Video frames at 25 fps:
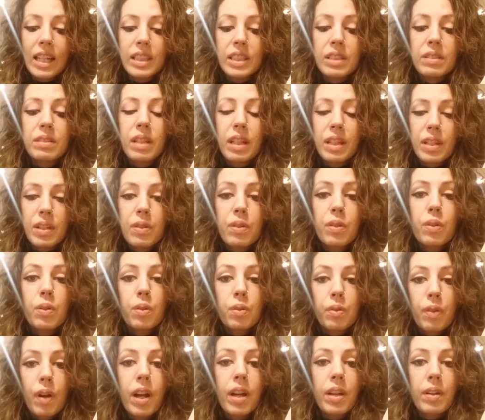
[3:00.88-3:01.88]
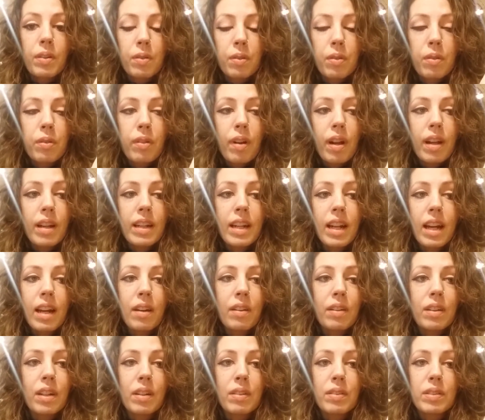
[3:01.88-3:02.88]
And she was like, you're alright
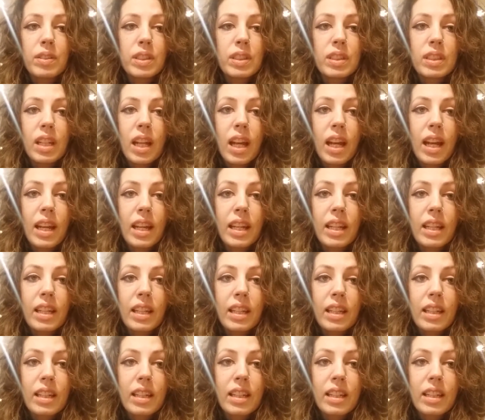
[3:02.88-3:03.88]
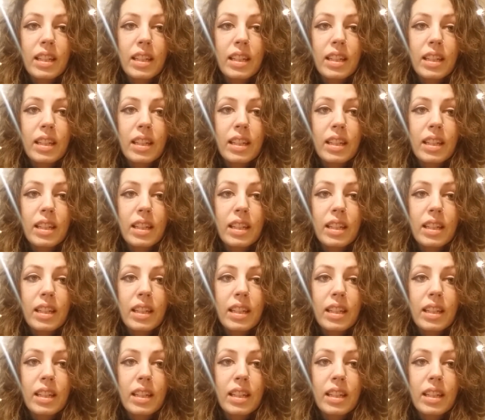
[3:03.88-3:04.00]
now. And I was just like,